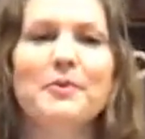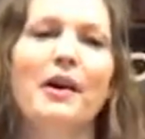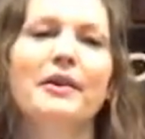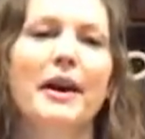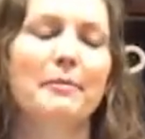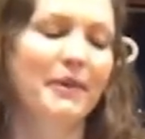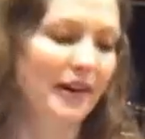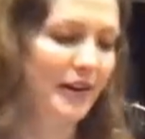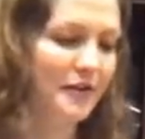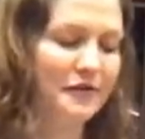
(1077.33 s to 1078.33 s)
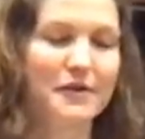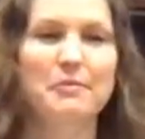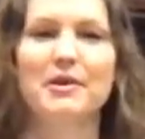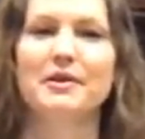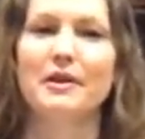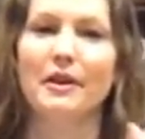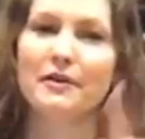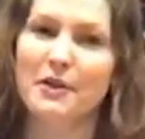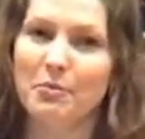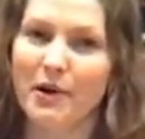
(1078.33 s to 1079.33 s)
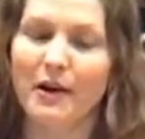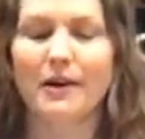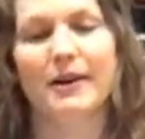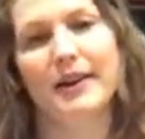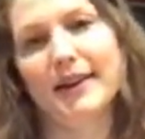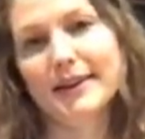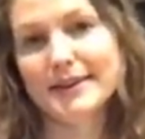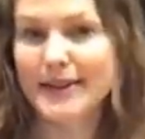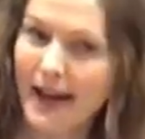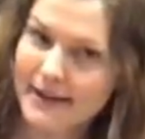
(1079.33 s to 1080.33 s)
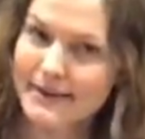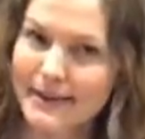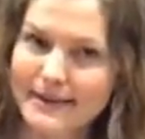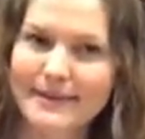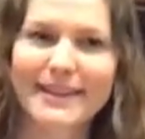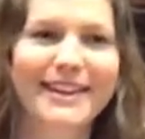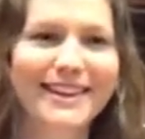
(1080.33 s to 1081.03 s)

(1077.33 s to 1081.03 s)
welcome from an RV park in Texas.